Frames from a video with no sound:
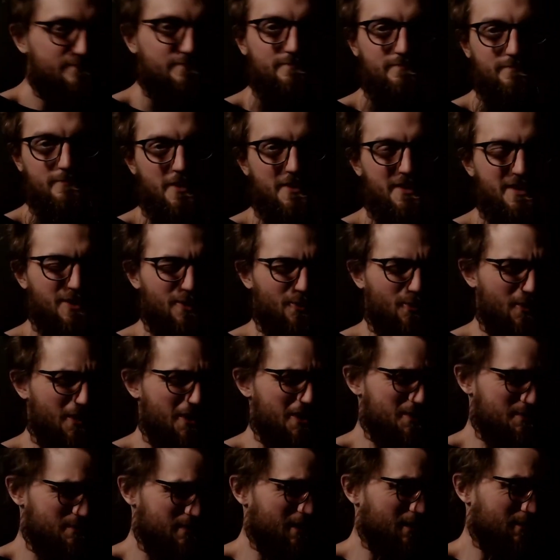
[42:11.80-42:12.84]
I think the
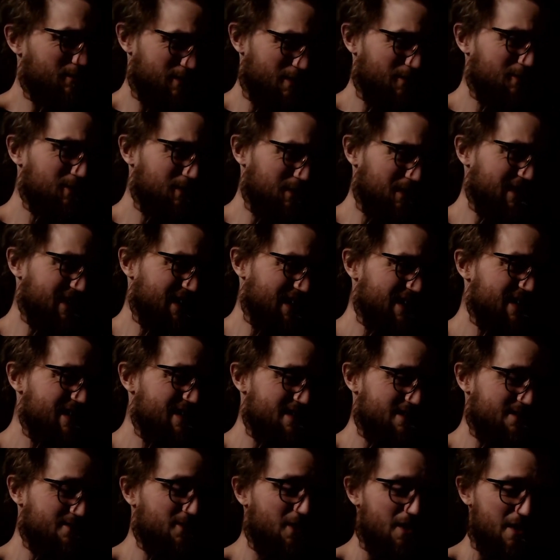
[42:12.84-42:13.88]
worst bug probably
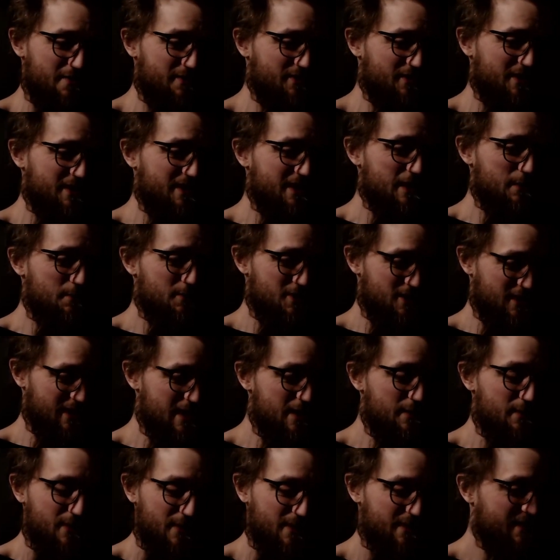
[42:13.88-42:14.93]
is not even the deep
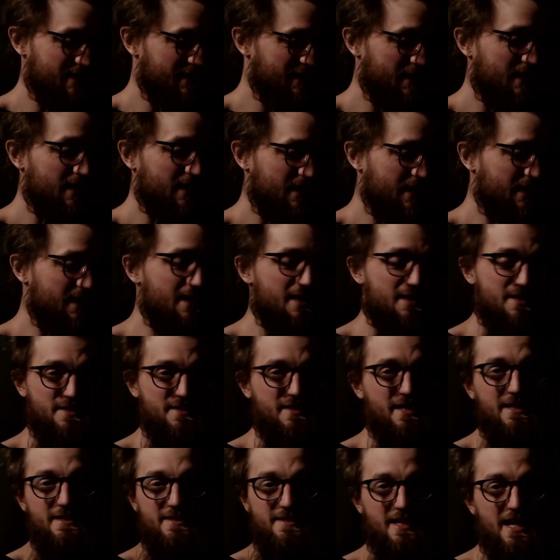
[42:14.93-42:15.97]
sleep. It's
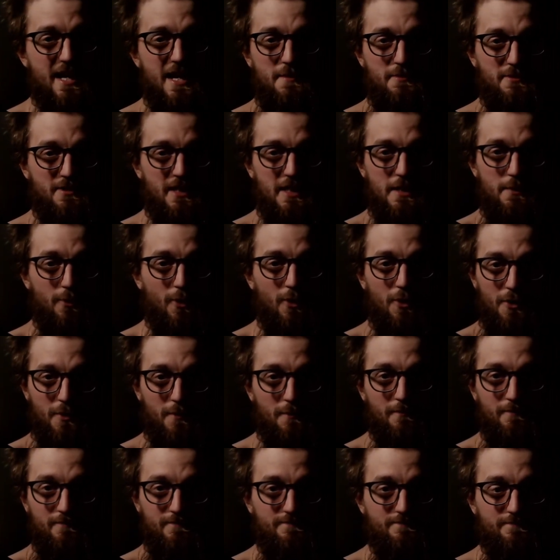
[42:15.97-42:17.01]
that damned keyboard.
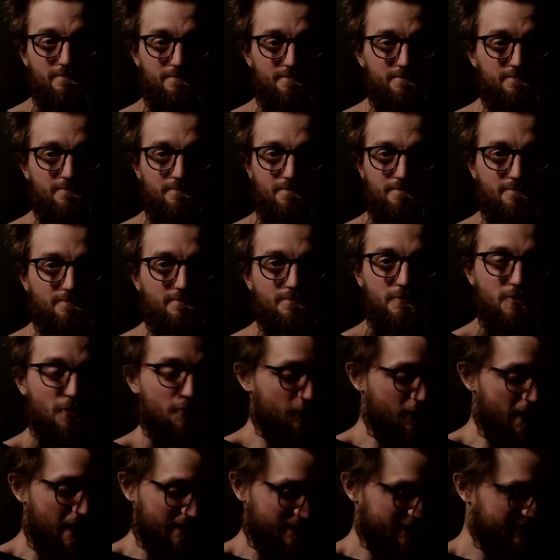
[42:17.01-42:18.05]
The
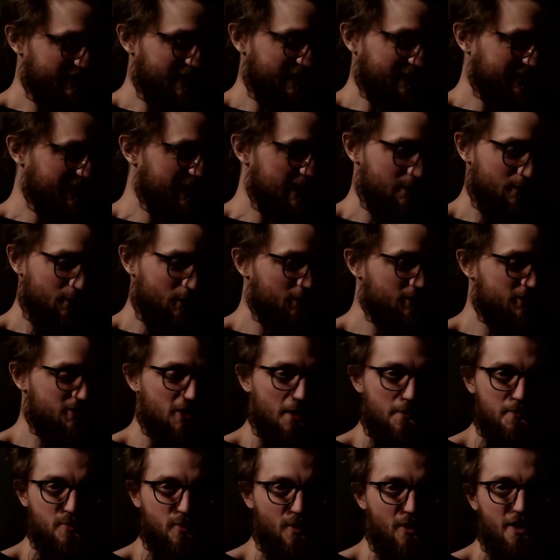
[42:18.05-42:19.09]
fact that keyboard
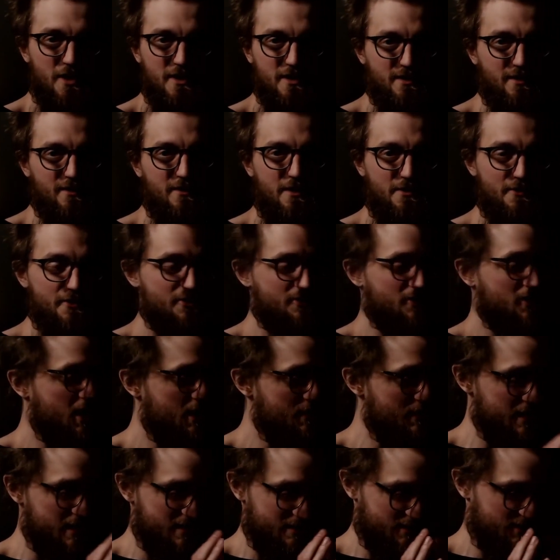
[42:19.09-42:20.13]
stops working a lot of the time,
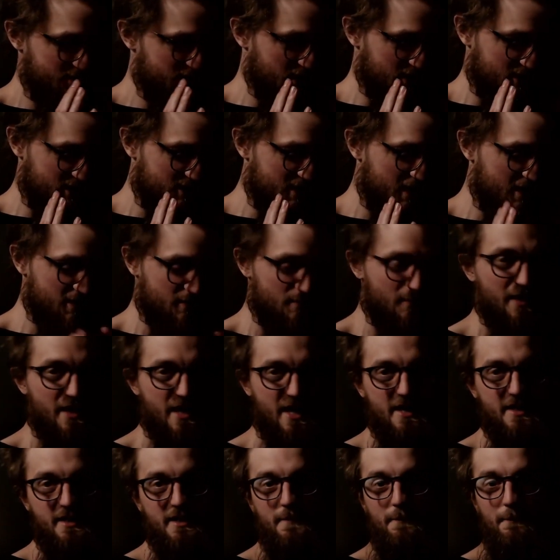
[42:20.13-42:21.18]
it just does my
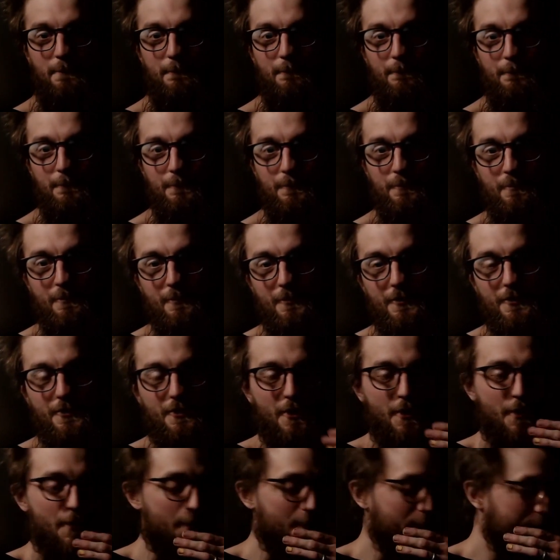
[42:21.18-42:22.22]
head in.
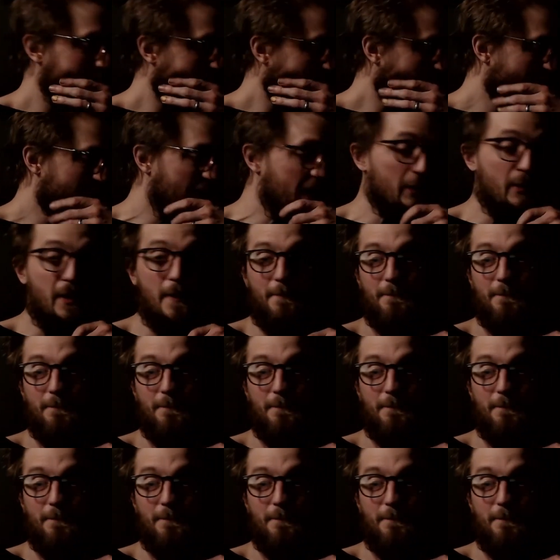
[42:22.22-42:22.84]
So, anyway,